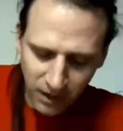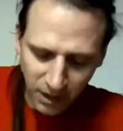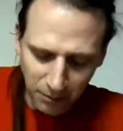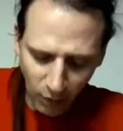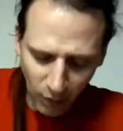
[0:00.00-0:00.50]

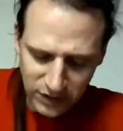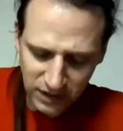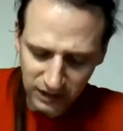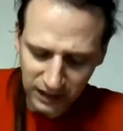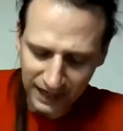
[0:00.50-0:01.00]
The boys
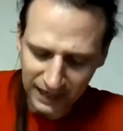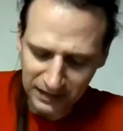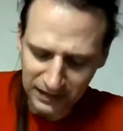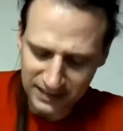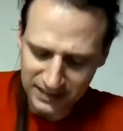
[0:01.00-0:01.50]
lay
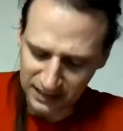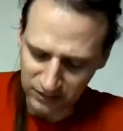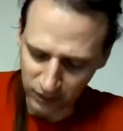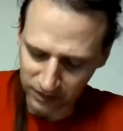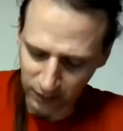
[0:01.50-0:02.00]
and listened
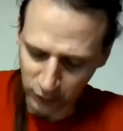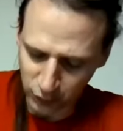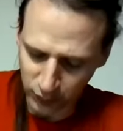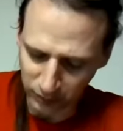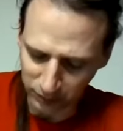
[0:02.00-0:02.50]
with their
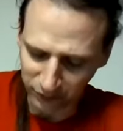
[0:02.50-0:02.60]
troop